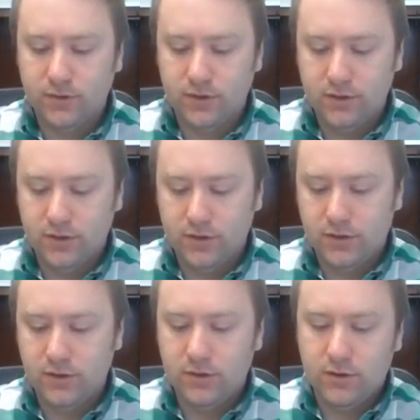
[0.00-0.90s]

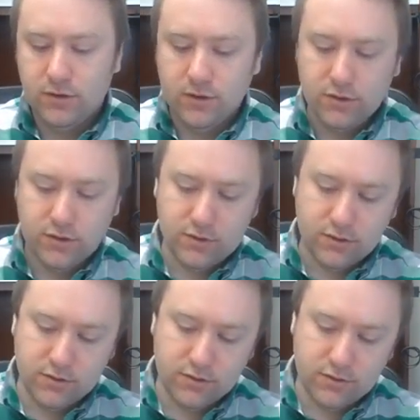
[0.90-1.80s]

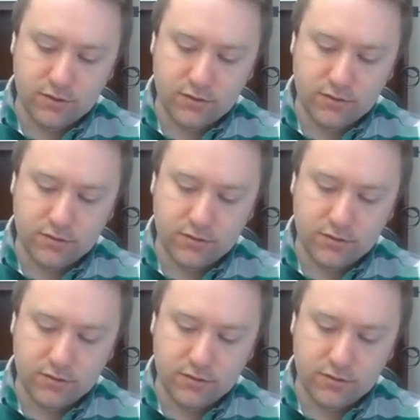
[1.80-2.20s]
Nothing is said.